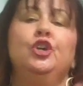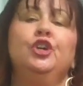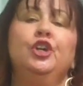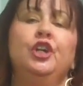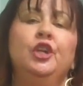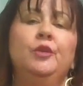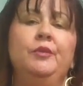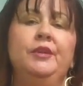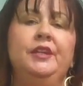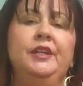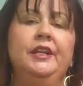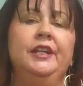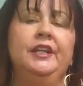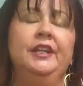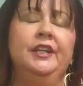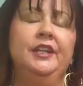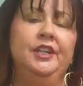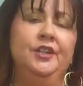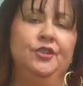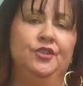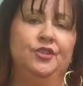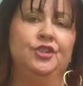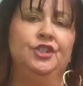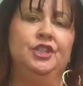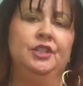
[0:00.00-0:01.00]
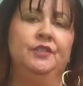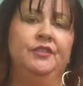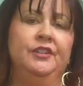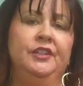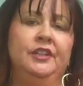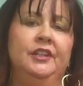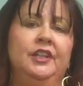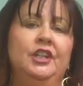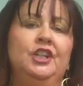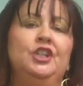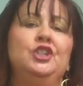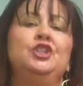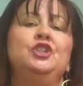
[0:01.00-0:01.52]
going to be getting a gift
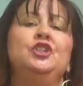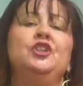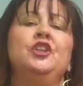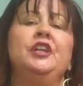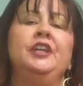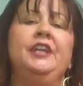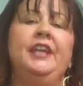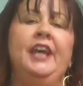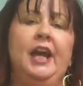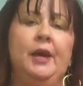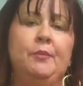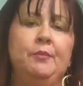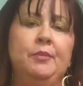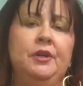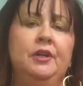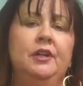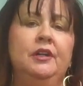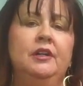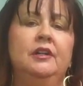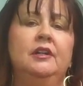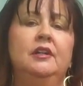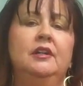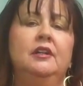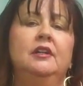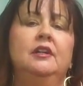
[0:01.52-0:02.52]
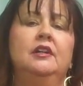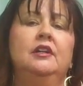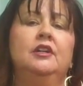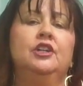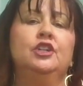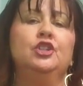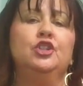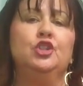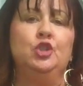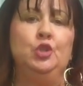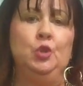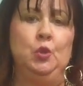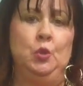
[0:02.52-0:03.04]
certificate to the Kappa
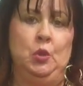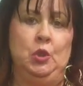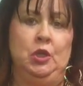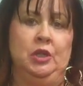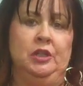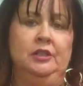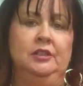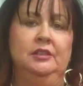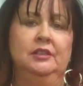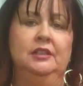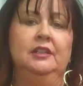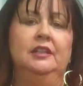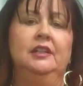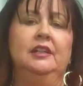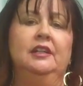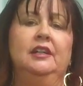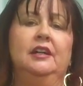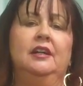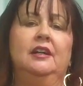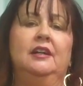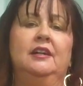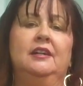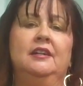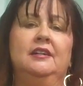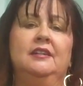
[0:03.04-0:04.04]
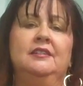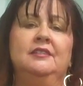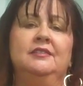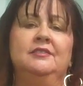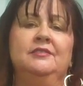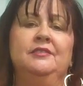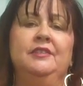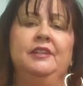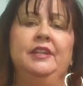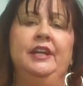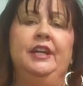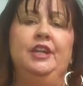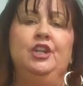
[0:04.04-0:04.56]
store.
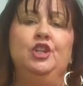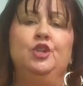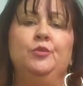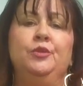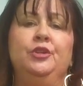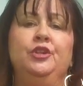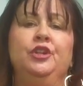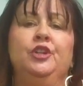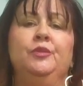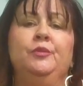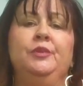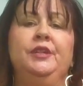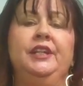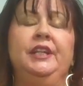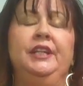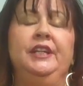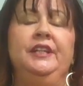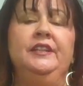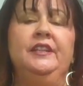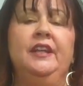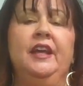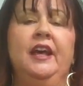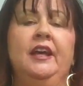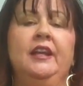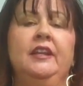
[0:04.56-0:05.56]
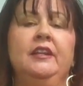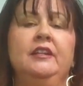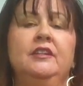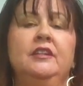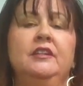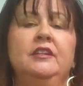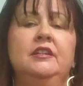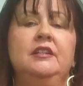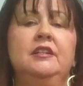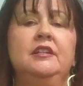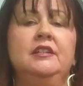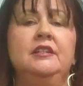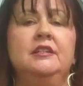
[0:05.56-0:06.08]
And you'll be going to be getting that
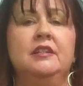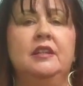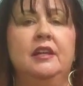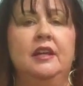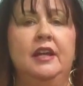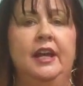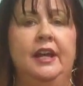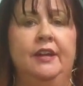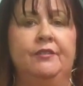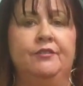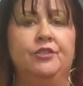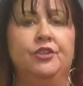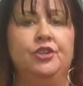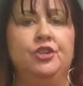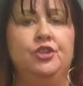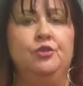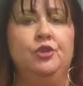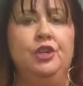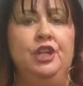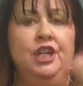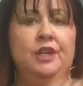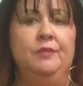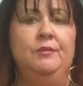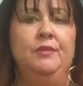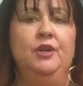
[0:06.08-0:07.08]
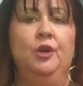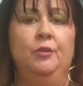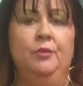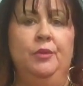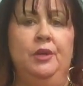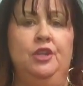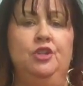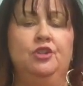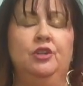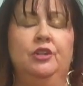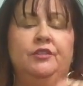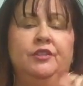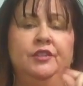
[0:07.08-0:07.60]
after you email me.
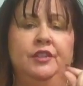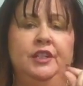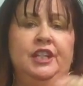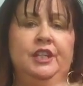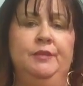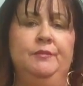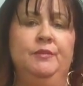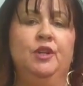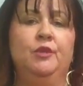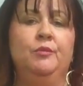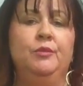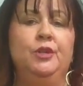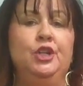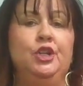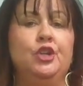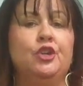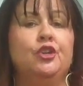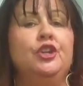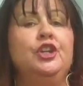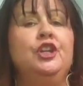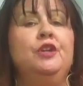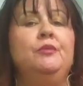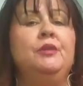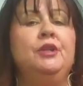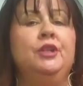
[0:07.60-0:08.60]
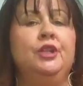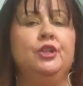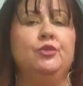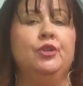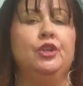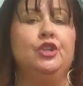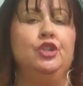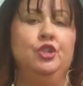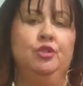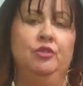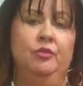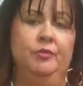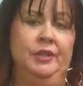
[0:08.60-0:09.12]
You'll have to email me your email
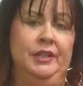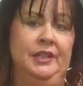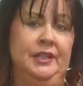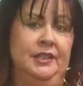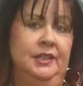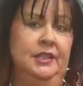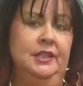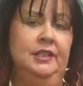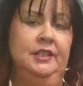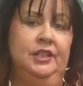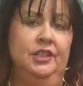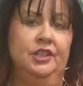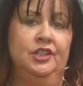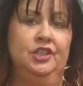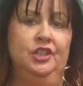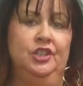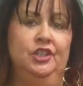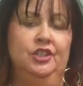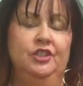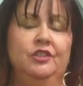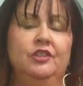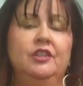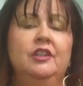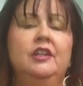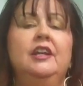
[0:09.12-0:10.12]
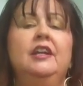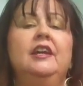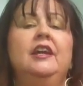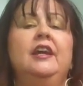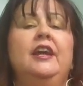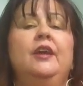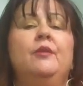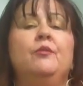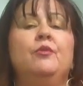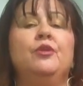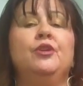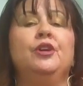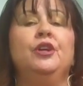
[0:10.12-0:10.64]
address you want me to send this to,
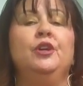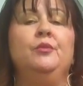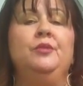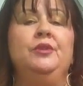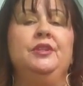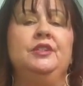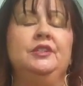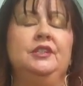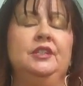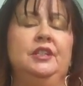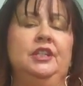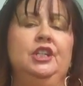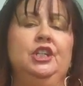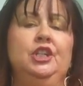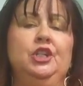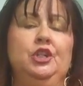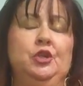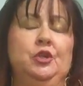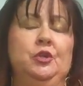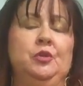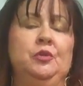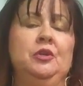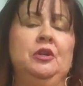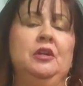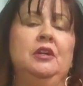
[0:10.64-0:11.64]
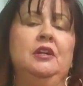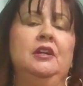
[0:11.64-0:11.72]
and we're going to be sending you